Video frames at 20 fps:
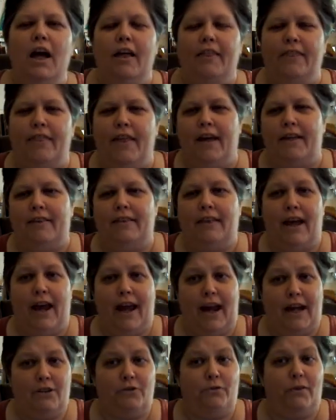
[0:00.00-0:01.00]
that the
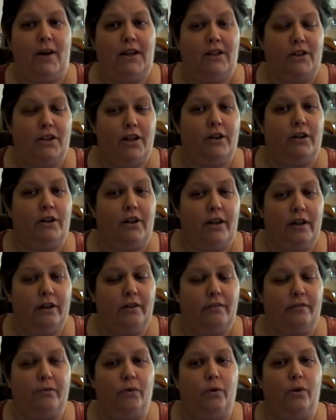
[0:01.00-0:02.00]
age range they're
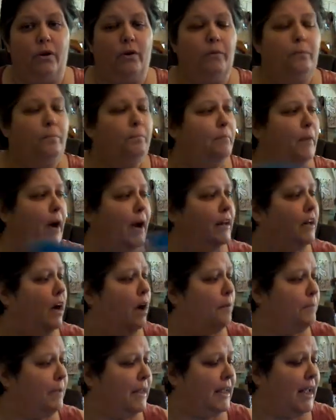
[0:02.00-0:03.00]
geared for might
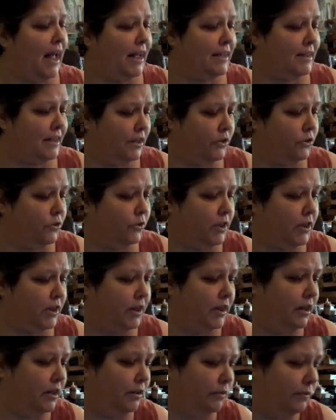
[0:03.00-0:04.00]
not be as
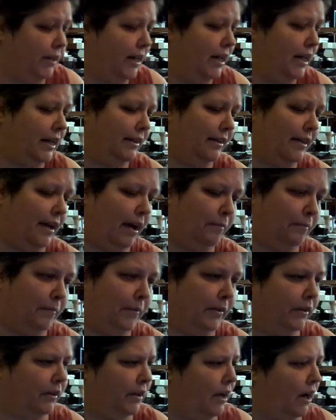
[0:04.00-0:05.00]
interested in reading them.
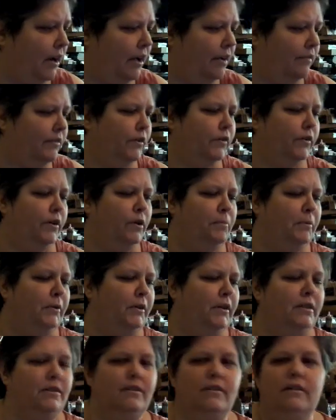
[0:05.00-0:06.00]
Now I have nowhere to
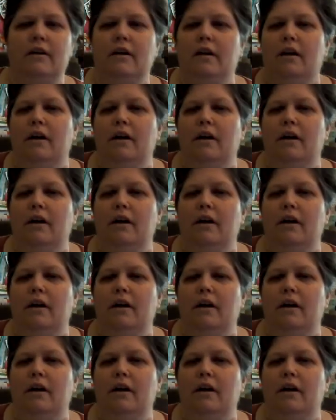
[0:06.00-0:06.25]
put this.